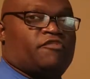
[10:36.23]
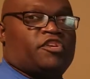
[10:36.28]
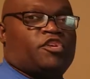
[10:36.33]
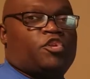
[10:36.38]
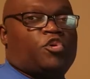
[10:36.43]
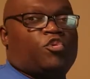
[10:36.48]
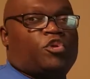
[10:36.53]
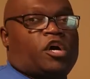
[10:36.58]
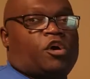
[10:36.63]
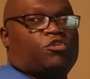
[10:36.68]
you
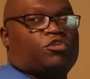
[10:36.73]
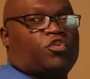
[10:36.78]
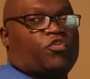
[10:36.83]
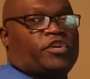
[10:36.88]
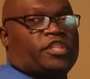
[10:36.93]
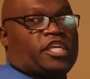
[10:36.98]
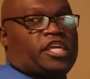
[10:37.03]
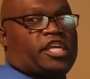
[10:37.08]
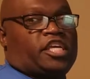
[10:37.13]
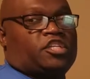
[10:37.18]
do those three
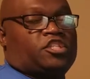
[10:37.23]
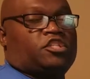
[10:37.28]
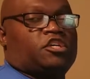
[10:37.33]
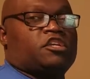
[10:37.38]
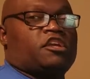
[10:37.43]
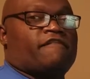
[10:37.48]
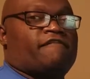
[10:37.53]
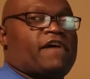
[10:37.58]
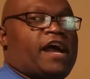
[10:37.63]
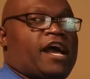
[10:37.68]
things to
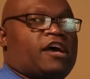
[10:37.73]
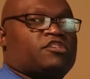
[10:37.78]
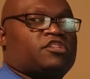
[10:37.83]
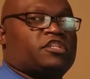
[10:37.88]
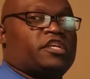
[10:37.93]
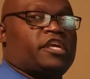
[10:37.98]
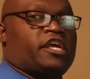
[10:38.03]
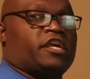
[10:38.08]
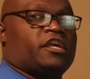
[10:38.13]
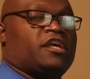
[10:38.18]
your fire
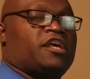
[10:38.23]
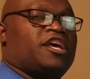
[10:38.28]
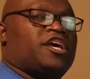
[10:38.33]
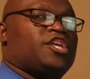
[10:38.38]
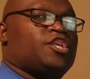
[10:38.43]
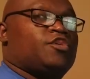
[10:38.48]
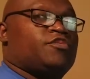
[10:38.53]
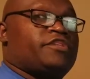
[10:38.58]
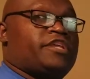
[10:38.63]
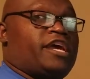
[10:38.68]
stick,
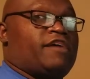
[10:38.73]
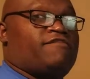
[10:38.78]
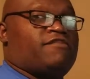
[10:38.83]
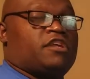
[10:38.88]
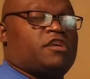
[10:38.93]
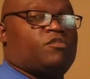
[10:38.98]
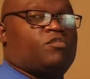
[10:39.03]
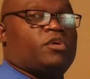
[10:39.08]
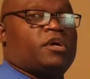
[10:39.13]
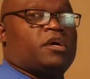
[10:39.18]
you
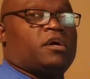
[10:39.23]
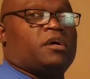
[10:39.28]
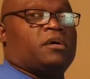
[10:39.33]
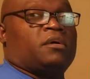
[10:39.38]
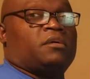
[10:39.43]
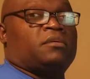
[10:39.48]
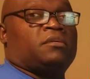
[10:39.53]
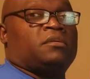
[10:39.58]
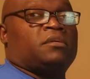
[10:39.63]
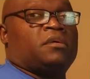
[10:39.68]
definitely will
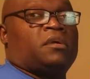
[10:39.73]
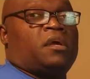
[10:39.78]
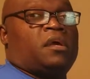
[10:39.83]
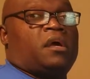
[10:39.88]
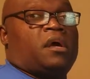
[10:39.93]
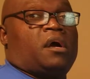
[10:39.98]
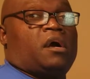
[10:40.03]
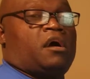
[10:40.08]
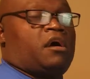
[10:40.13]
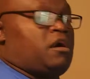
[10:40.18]

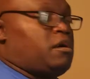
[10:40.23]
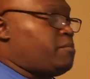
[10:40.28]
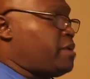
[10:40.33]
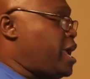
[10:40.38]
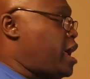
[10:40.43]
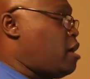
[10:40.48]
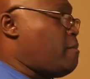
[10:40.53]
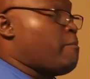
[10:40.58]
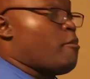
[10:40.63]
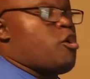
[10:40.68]
um,
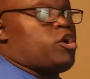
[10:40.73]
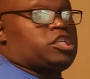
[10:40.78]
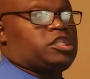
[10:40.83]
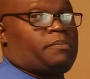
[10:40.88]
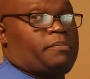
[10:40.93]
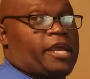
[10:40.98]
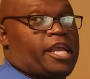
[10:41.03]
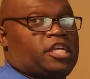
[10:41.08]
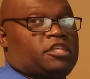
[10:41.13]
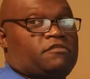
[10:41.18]
have more
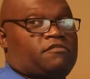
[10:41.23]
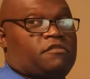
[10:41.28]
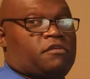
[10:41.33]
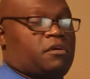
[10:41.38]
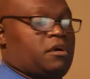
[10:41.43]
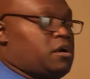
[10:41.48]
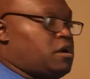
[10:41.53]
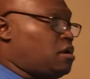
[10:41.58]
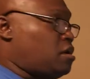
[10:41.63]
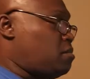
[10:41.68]
space for
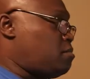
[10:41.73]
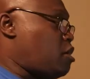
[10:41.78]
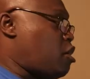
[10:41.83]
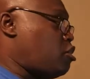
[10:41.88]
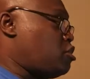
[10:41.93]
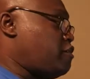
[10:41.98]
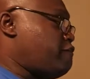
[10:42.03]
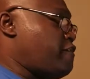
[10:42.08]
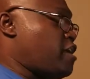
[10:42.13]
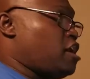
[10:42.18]
um,
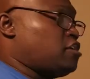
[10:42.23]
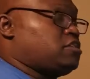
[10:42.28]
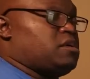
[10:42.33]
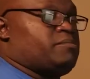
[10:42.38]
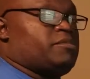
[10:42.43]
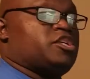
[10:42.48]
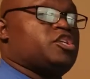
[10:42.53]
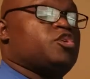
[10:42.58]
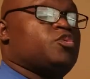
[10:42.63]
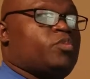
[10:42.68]
on your fire stick,
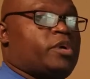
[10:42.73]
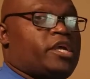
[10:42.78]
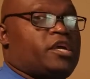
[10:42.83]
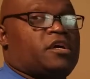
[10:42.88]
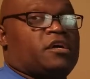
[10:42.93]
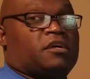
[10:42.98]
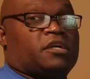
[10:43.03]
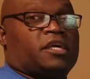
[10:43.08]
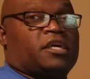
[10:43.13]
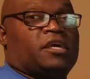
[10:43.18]
but you
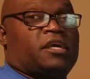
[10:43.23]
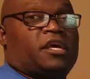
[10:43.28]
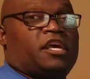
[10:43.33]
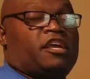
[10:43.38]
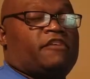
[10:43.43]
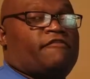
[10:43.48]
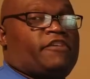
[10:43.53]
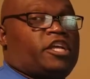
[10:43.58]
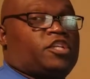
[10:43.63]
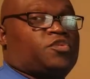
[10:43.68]
will
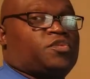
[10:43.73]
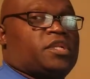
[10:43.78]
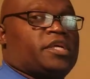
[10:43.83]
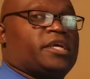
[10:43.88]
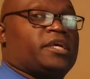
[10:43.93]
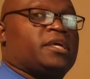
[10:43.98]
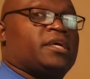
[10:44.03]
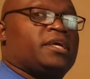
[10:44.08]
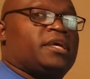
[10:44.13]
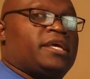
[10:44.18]

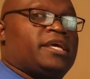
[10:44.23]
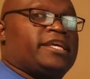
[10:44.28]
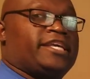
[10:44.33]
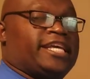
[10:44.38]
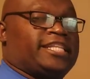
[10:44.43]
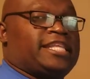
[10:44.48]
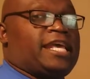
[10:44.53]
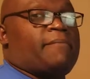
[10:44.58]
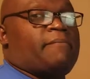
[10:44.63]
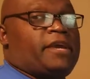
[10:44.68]
eventually
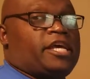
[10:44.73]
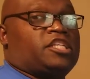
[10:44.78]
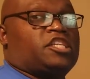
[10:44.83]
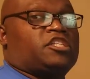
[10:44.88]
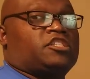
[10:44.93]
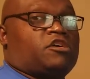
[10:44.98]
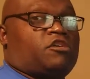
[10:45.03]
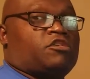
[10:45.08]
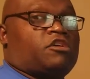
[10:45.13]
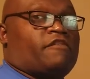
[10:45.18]
get that
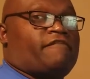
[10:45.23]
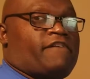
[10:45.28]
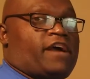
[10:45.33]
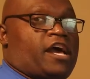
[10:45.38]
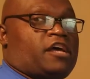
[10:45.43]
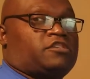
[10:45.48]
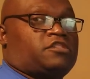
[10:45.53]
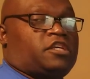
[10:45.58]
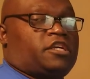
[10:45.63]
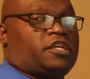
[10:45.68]
message on your
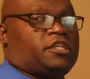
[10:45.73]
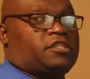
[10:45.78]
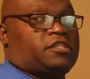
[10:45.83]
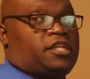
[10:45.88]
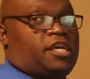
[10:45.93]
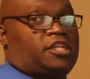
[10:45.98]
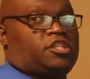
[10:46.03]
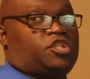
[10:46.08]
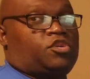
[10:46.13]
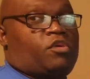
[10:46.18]
fire stick
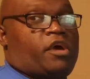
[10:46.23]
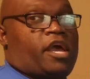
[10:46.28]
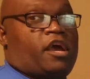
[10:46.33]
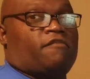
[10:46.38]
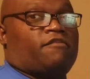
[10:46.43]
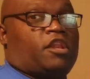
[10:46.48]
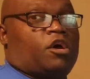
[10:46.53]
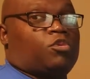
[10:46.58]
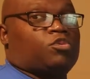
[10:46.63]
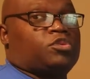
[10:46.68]
that you
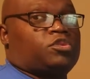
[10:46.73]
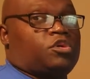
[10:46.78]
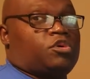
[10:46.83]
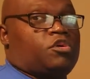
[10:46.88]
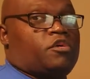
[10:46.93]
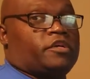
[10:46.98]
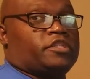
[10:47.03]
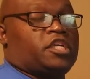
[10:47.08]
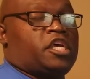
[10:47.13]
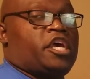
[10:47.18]
have low
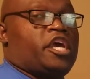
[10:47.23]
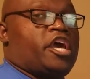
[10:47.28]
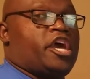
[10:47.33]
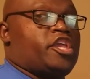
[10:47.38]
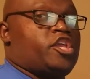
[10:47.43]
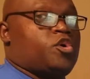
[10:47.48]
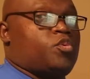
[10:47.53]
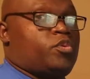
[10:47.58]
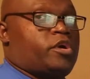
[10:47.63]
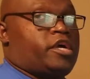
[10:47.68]
storage
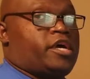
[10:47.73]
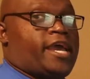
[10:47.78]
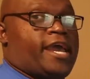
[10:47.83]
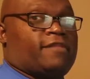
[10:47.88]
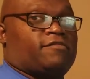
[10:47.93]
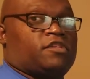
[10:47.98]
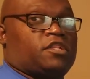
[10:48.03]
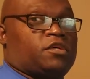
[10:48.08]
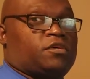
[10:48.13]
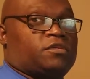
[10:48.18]
and you will
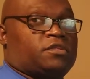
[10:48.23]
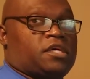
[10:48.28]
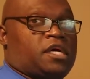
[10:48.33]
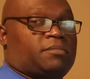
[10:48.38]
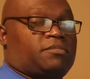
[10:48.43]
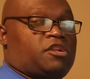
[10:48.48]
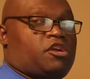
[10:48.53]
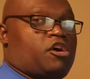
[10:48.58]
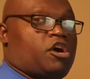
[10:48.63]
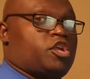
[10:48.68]
have to do
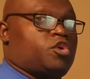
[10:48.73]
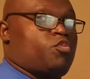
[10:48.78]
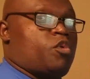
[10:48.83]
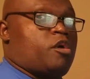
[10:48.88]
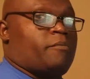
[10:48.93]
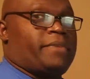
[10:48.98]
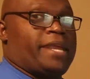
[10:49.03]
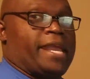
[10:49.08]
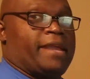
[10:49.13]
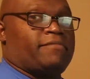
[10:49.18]
something or you
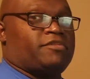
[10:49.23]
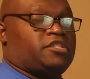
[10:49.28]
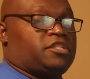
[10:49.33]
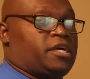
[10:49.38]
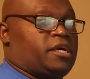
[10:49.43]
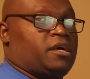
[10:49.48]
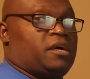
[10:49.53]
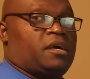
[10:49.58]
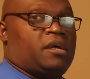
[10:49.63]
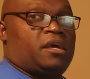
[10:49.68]
won't be able
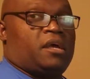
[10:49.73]
to